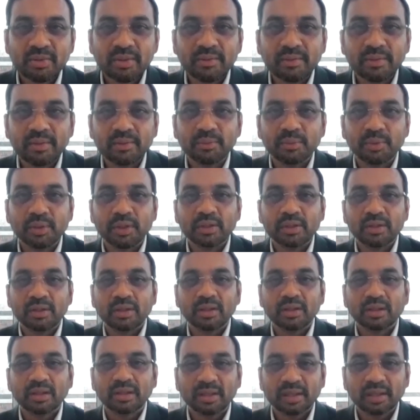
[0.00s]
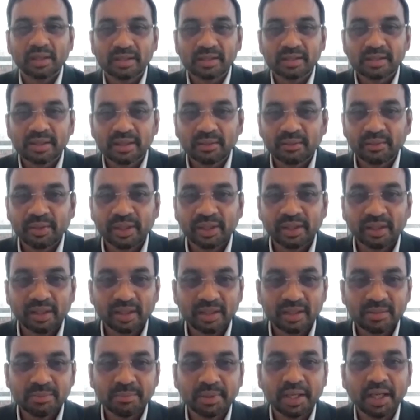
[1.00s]
we will work on serving
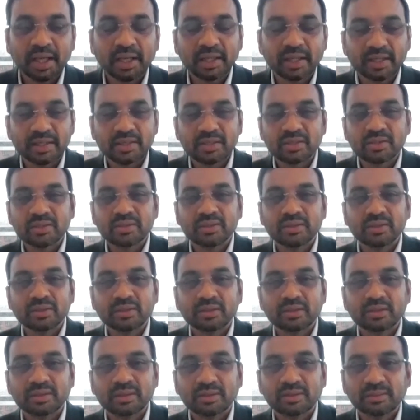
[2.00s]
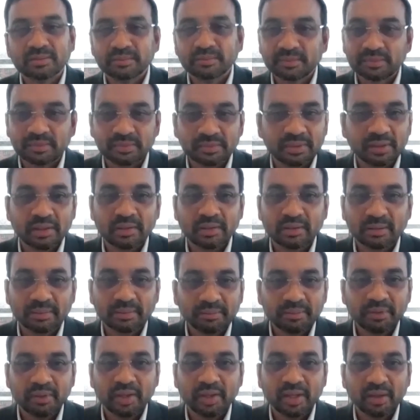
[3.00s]
these markets. So
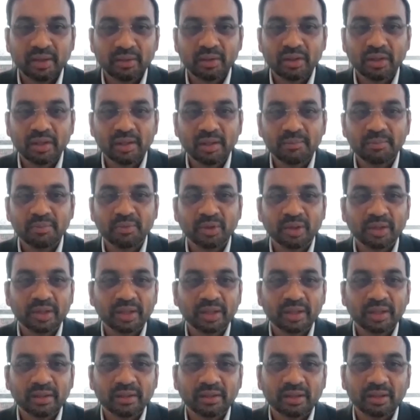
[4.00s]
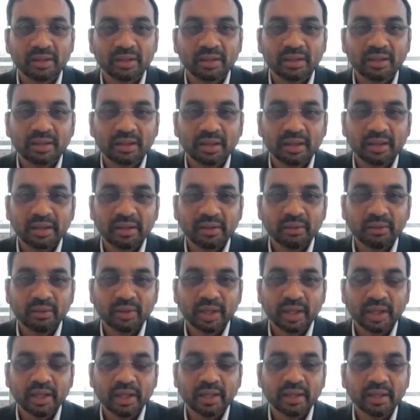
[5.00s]
we'll have to keep working on
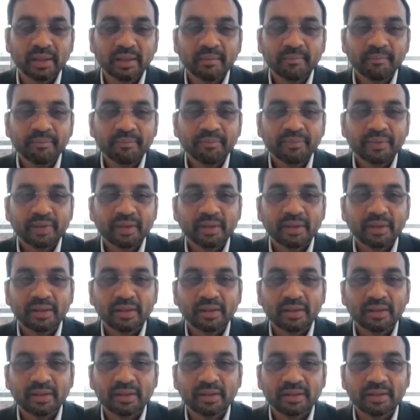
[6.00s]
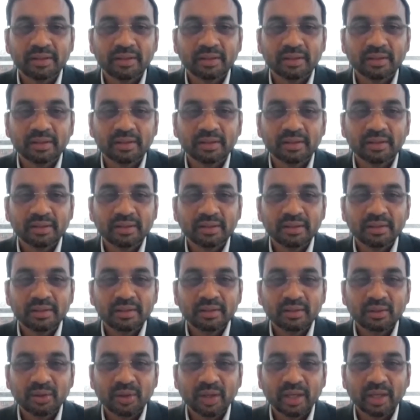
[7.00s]
UK
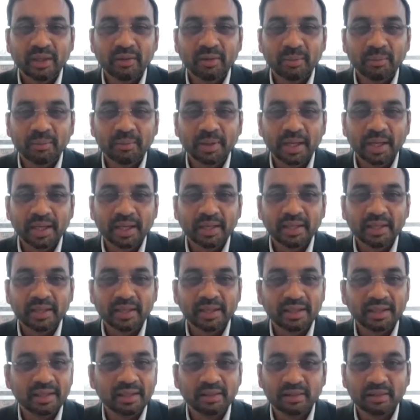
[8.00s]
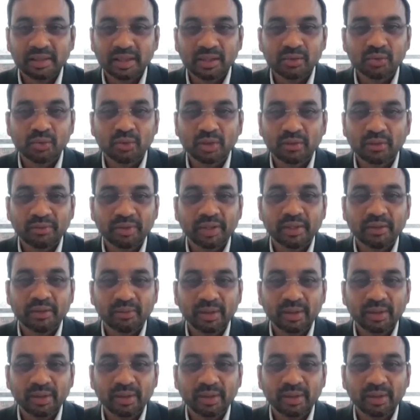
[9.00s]
to get our market, and that's what we are